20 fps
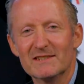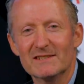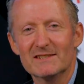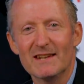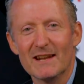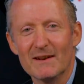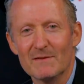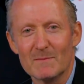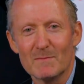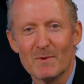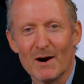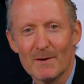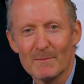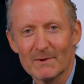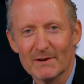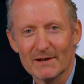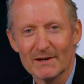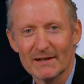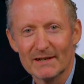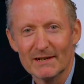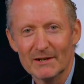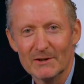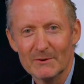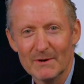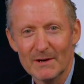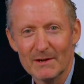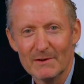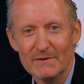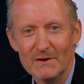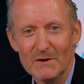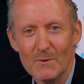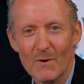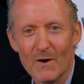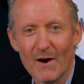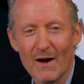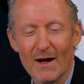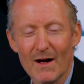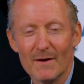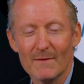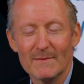is David Bromberg with
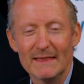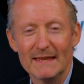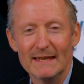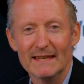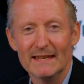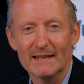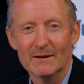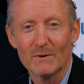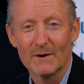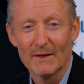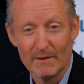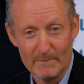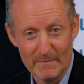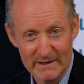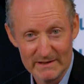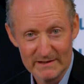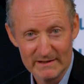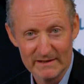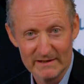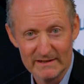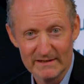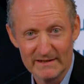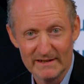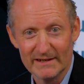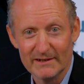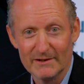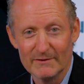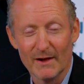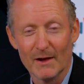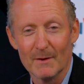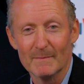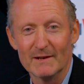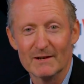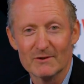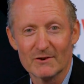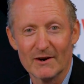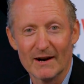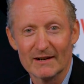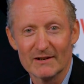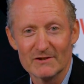VuWall. I'm one of the business development
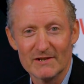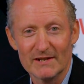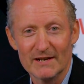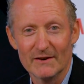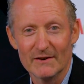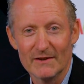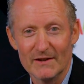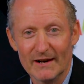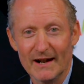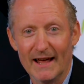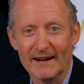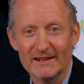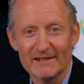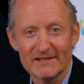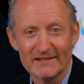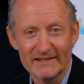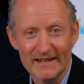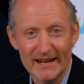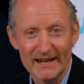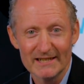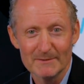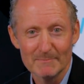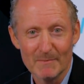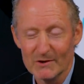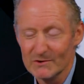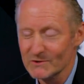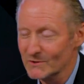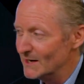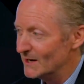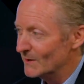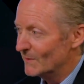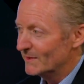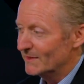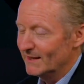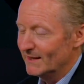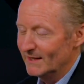directors here in the United States. I'm also here with